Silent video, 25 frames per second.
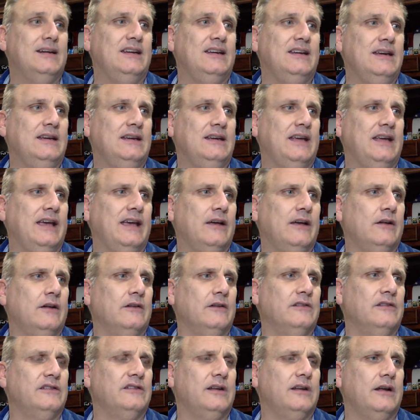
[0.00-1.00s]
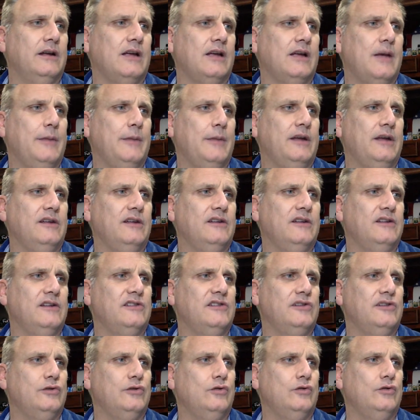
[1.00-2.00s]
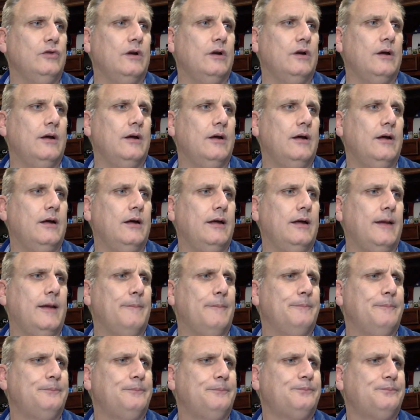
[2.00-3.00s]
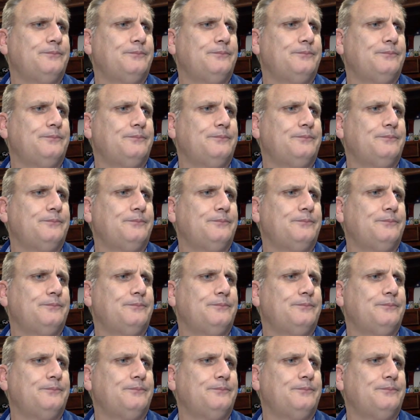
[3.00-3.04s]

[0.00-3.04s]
Details coming soon. Yep.